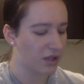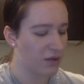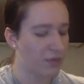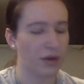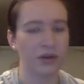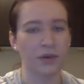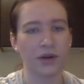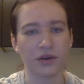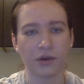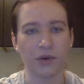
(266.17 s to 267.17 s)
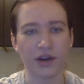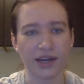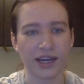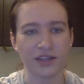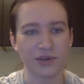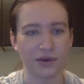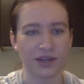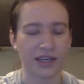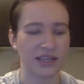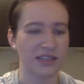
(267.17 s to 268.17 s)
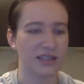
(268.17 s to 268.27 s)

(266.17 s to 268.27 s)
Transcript: probably wondering, where can I store this?